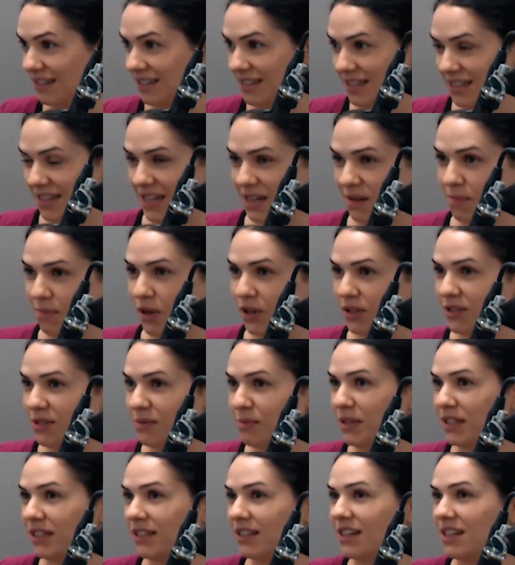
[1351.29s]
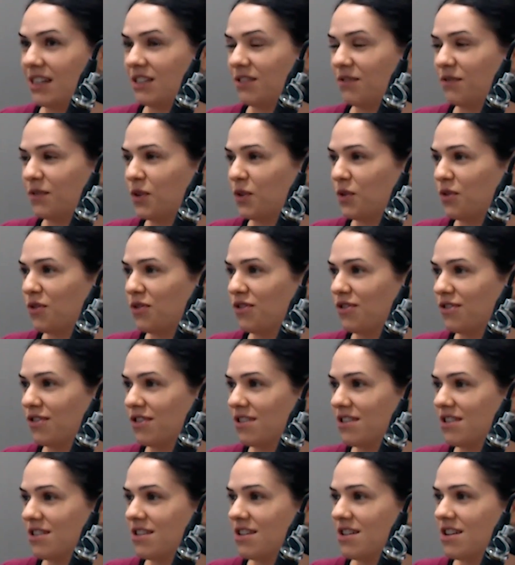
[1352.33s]
I see possibilities
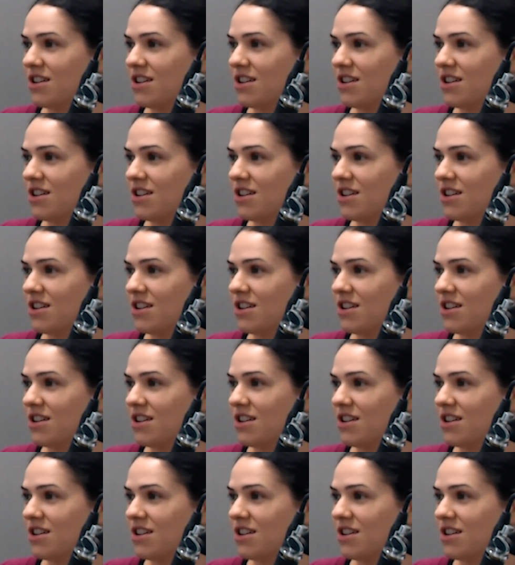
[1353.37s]
for